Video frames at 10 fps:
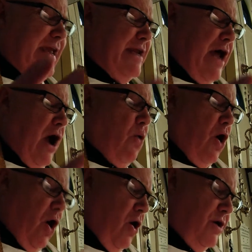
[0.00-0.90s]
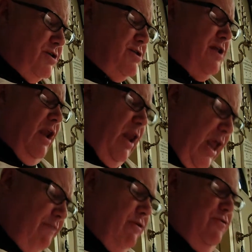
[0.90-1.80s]
in our hearts the
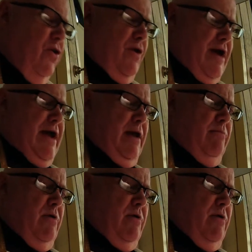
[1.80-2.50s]
love of your name.